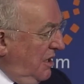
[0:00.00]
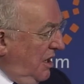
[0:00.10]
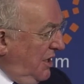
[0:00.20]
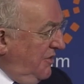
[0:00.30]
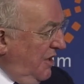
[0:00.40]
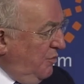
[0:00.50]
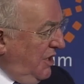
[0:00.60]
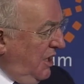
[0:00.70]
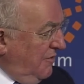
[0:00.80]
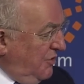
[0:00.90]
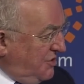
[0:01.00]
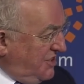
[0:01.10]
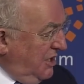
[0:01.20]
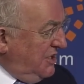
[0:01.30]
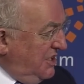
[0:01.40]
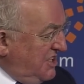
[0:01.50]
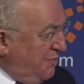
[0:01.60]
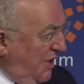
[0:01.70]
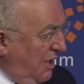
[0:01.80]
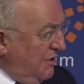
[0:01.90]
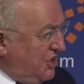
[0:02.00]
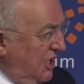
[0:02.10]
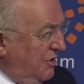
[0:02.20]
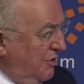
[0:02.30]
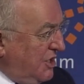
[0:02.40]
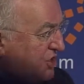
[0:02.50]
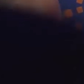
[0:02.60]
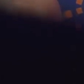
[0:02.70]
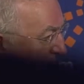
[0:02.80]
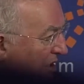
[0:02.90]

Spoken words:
and then we have utilities, power generation